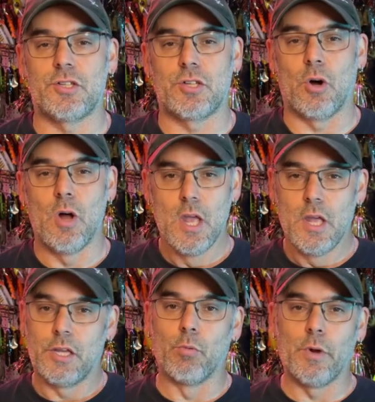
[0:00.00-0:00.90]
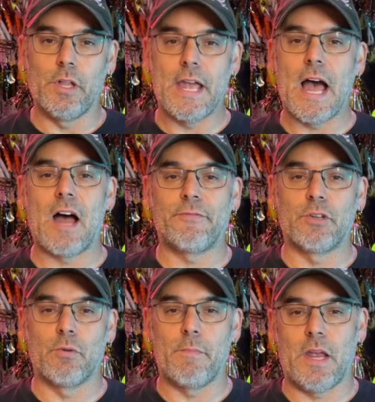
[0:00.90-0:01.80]
So you really have
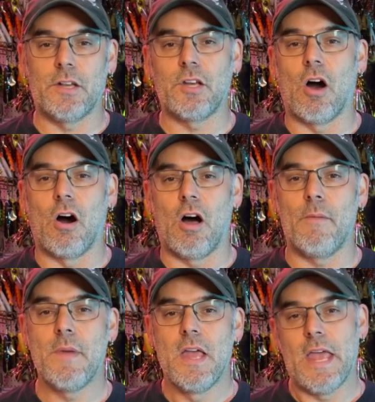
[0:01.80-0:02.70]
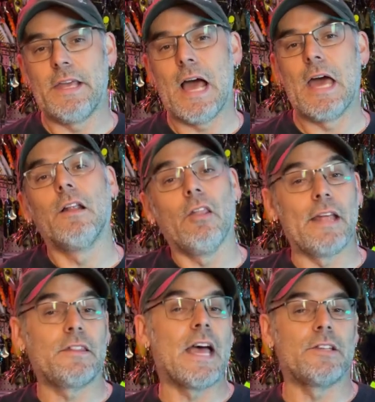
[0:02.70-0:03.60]
to remain calm and kind of
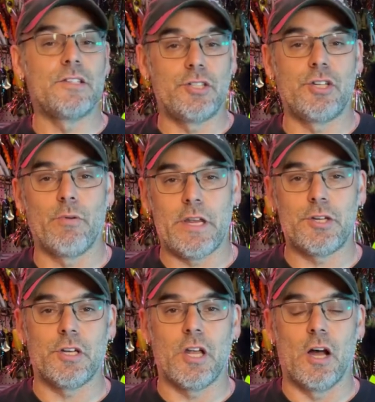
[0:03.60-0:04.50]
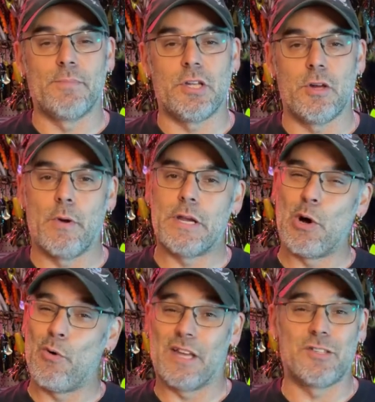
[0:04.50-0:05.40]
let that situation come to you and
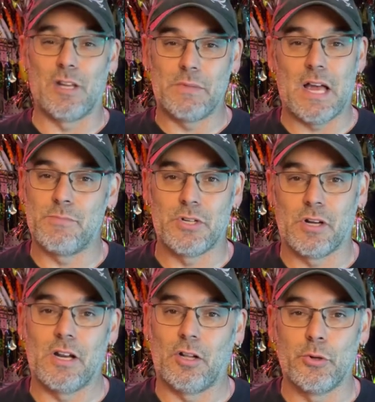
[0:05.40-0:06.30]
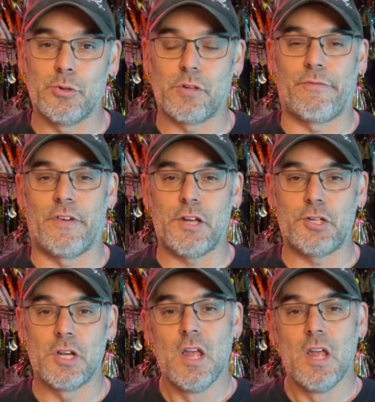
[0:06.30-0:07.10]
know that sometimes you're going to lose a fish,